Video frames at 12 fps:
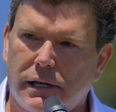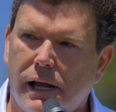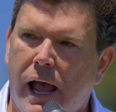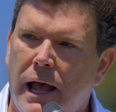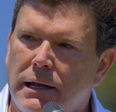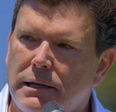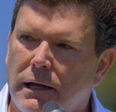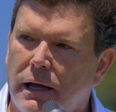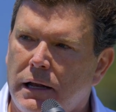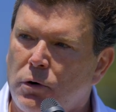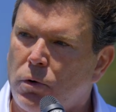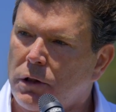at
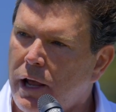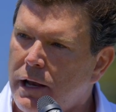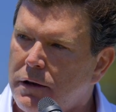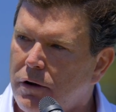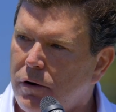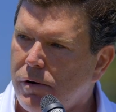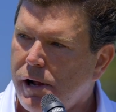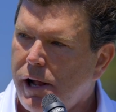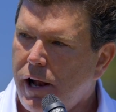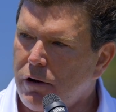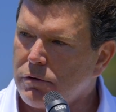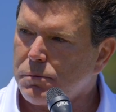in Orlando,
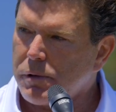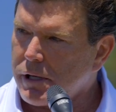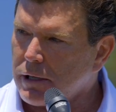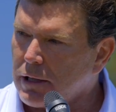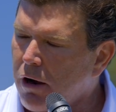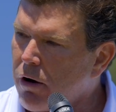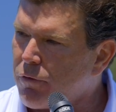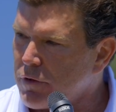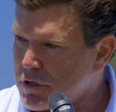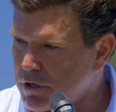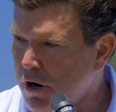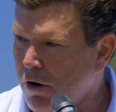it was me and Larry
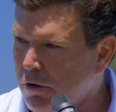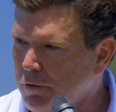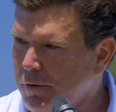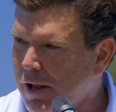Fitzgerald.